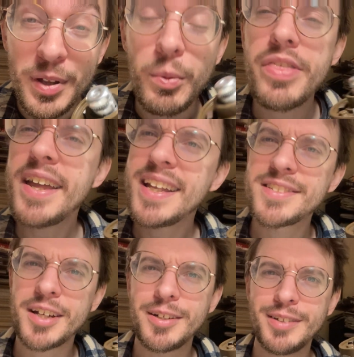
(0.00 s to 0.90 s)
we think it's
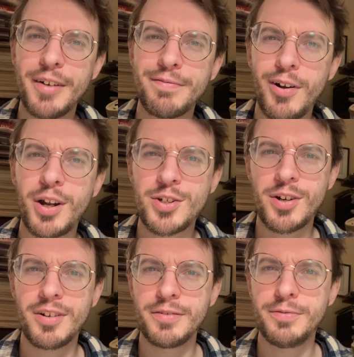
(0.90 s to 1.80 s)
a
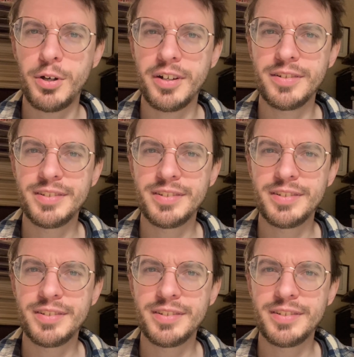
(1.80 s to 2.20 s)
furniture foot,